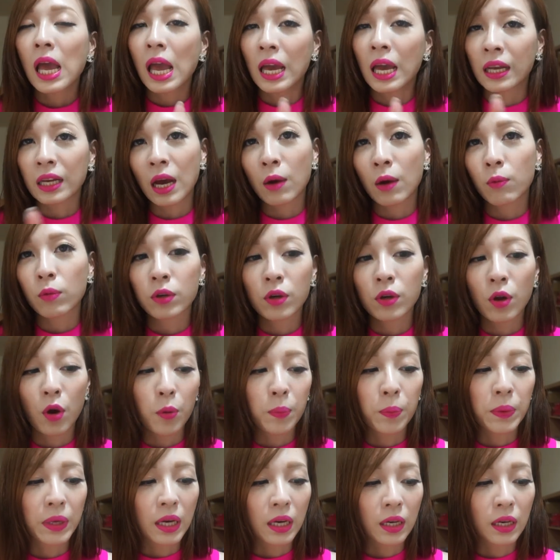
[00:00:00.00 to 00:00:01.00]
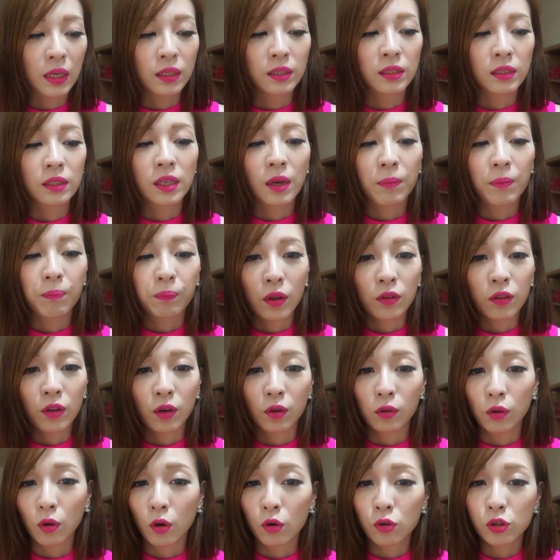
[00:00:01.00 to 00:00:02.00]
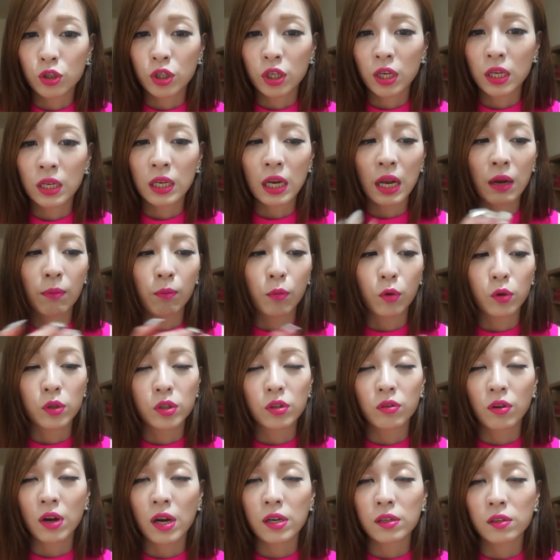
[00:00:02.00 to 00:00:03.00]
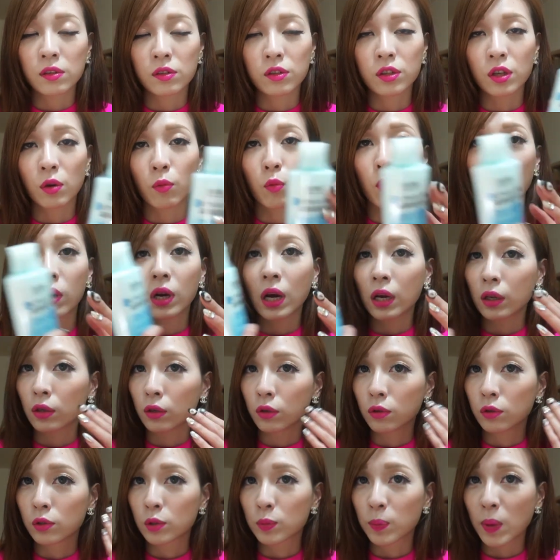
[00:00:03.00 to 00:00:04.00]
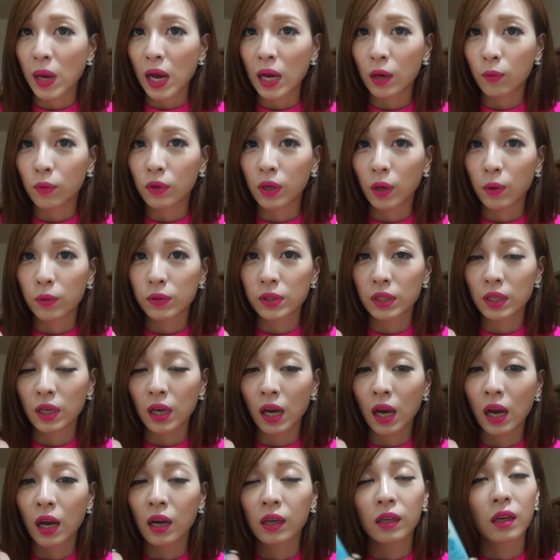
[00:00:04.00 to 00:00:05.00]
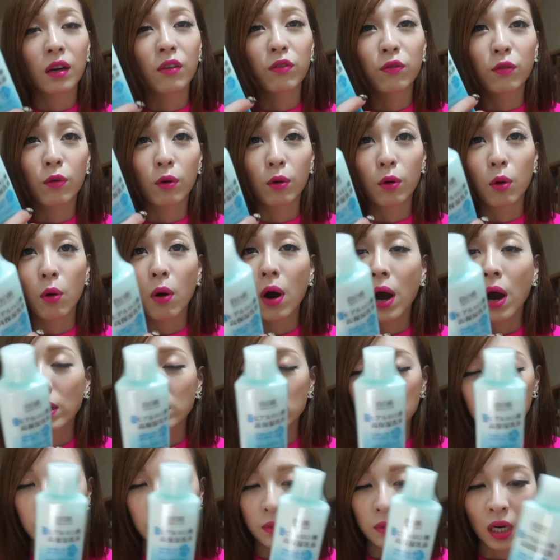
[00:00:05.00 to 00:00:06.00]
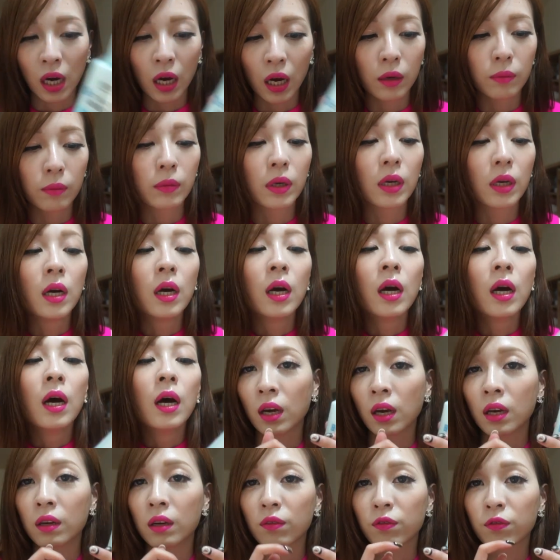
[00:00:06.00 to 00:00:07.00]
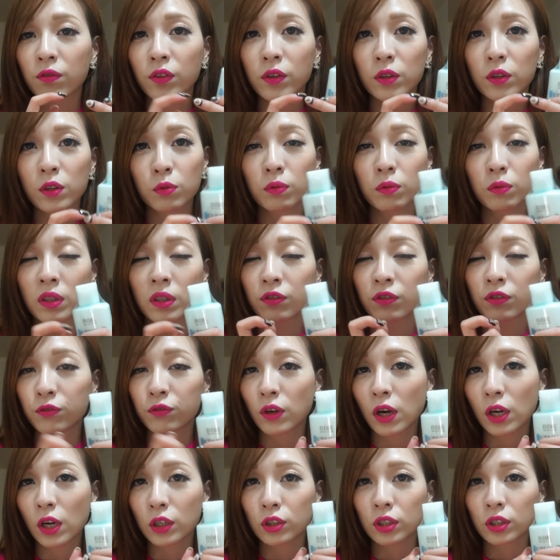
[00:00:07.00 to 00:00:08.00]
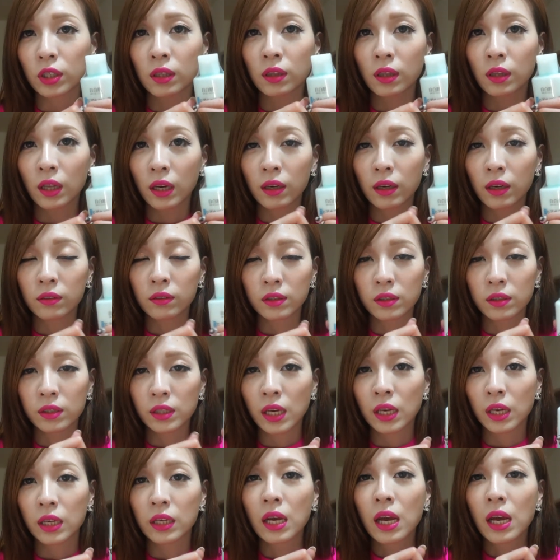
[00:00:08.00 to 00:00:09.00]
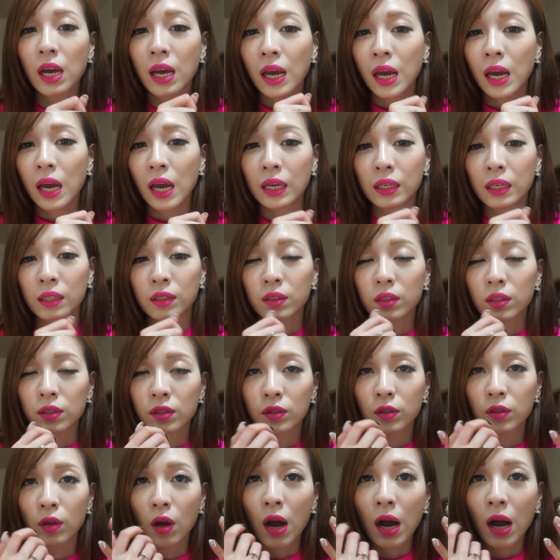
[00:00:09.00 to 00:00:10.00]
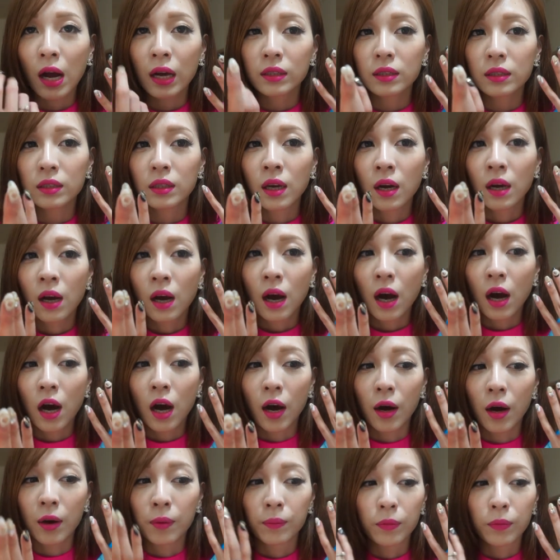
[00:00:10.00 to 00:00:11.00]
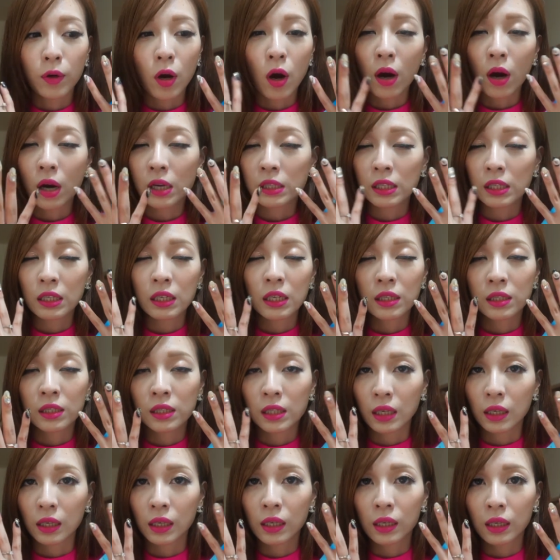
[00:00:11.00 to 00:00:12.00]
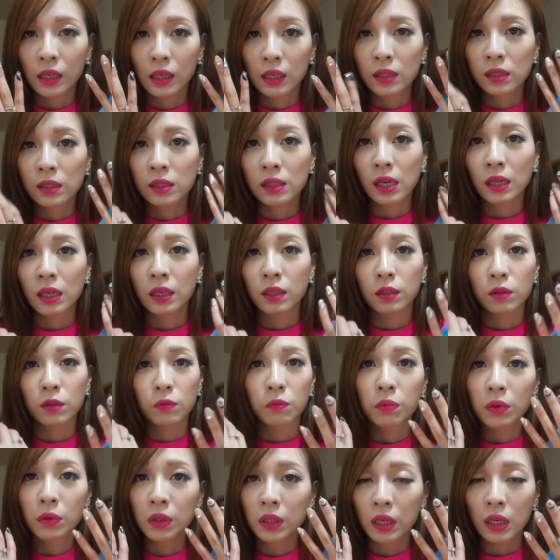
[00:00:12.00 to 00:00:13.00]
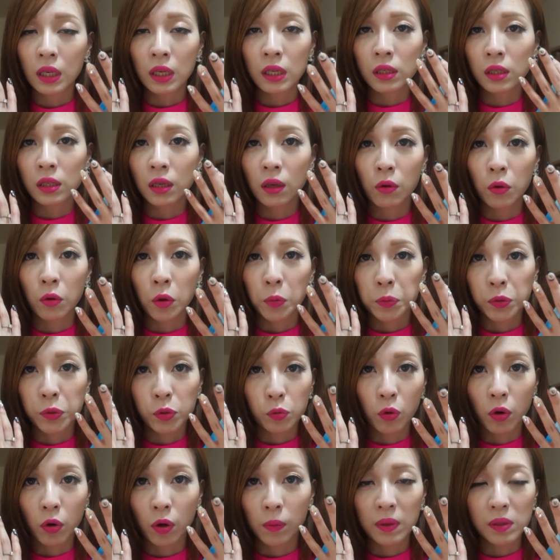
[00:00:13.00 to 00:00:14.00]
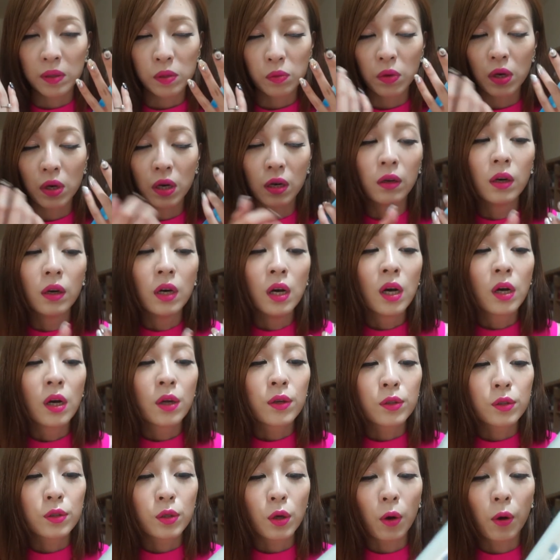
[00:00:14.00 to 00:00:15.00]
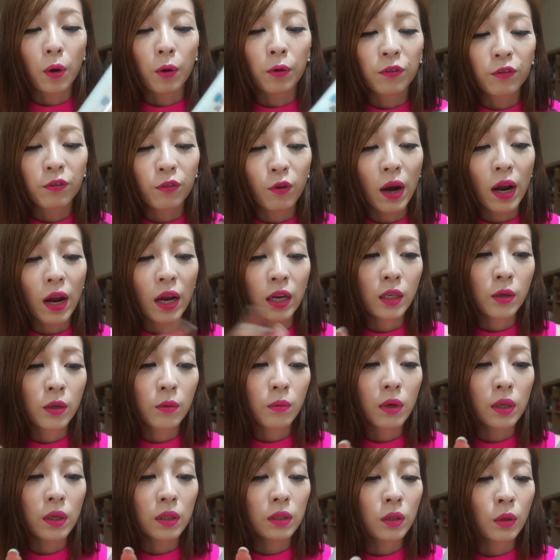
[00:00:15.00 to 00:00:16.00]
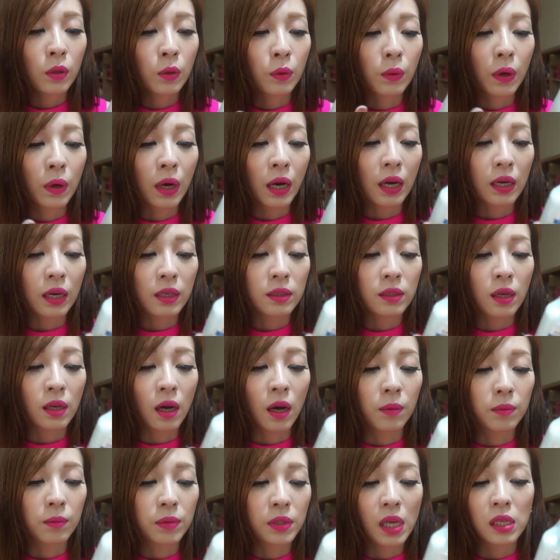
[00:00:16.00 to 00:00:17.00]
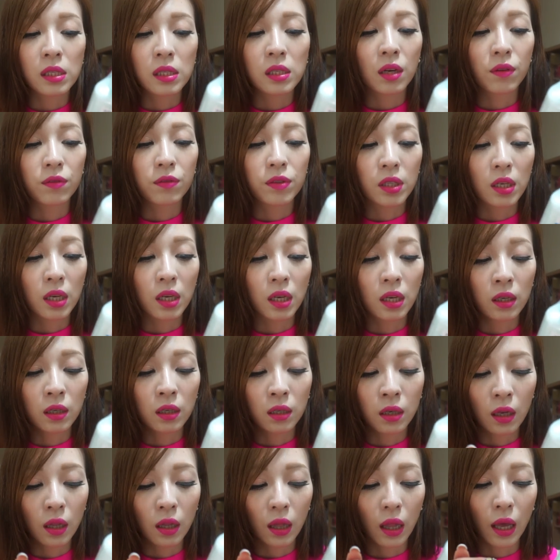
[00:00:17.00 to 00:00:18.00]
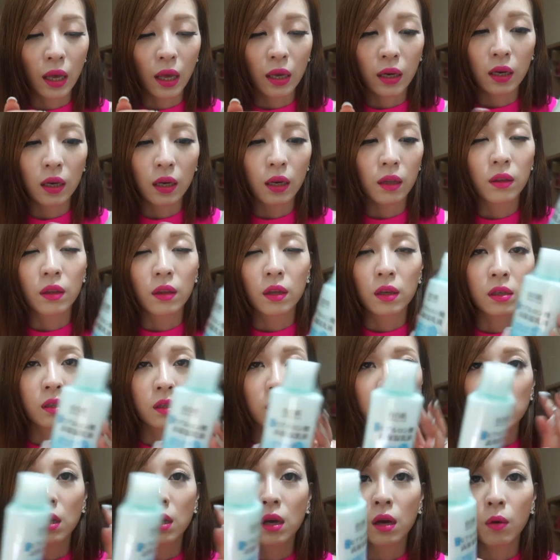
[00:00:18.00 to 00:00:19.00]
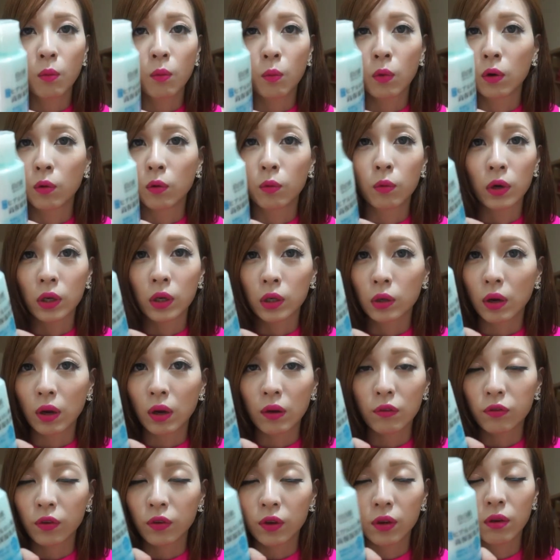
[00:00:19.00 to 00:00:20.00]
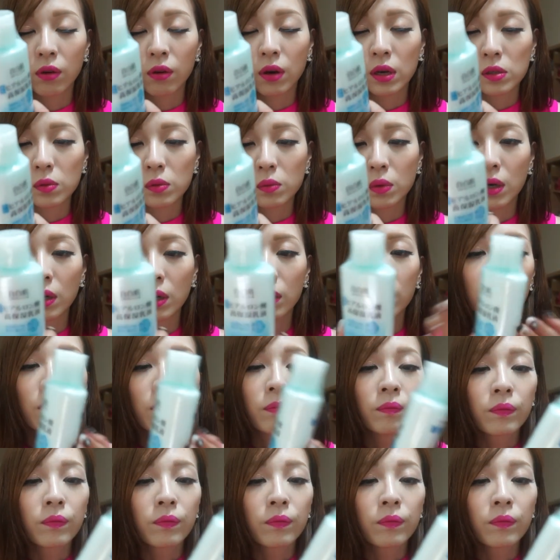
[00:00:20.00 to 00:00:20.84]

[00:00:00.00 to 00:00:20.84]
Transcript: And I would know because their lotion and moisturizers are what I used back when I was in Canada for quite some time. And it feels really fresh and light on the skin, and it does not um, cause any stickiness, and it's really easy to absorb as well. So for anyone who has um, sensitive skin, like, this will work great for you as well.